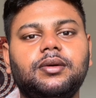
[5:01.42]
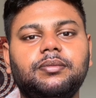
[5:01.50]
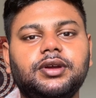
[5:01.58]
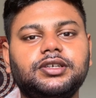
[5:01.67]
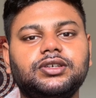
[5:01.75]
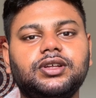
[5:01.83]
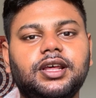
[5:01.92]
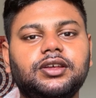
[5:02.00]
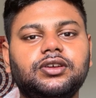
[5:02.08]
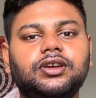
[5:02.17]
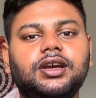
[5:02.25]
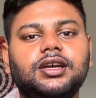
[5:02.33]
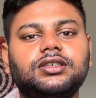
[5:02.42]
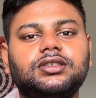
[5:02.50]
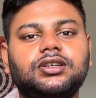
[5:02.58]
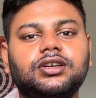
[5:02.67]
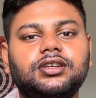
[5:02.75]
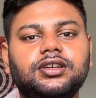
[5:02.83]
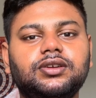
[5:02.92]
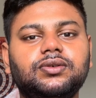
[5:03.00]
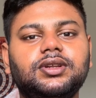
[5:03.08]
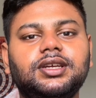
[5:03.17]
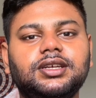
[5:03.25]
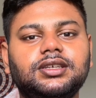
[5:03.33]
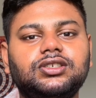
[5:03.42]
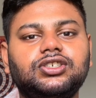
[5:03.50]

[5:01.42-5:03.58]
Make sure that you guys continually